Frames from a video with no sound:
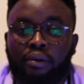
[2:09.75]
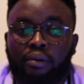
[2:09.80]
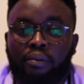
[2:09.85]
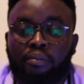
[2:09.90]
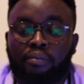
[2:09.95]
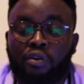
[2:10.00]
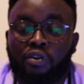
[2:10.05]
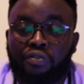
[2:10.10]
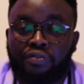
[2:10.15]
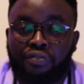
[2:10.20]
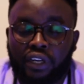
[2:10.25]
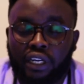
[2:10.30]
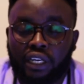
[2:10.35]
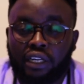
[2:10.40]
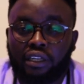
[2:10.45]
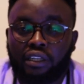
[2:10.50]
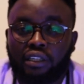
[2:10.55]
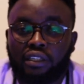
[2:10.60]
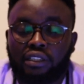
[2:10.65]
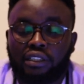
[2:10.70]

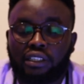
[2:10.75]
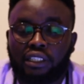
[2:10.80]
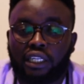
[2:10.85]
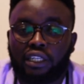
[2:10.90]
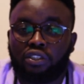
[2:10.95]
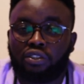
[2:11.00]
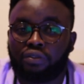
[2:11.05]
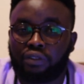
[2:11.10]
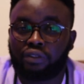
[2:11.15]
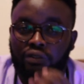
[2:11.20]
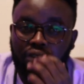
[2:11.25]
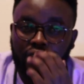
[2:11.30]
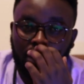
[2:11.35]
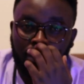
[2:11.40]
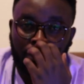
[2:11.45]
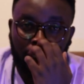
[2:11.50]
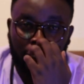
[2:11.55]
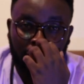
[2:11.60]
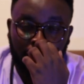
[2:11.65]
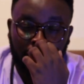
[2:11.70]
morphine, 10 to
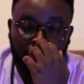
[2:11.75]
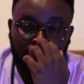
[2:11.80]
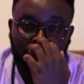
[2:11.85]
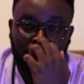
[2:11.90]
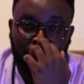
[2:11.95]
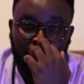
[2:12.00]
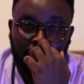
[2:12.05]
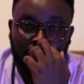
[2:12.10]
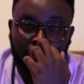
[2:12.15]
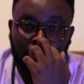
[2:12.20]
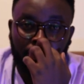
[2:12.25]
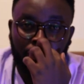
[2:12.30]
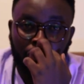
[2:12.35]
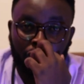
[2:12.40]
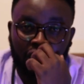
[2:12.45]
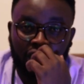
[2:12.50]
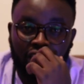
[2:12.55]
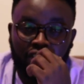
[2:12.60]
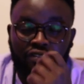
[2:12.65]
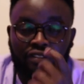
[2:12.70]
15 milligrams IM
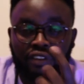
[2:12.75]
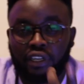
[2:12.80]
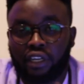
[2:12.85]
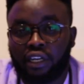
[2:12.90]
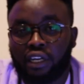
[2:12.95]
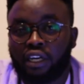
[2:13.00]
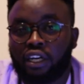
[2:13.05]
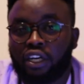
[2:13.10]
or IV.